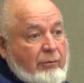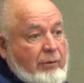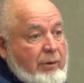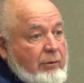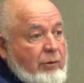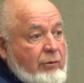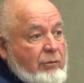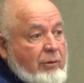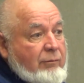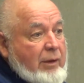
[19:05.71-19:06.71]
with the use
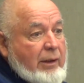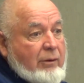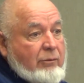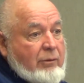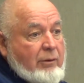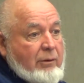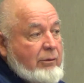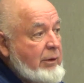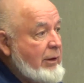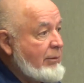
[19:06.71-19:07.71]
of nails,
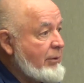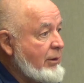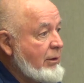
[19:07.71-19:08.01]
to keep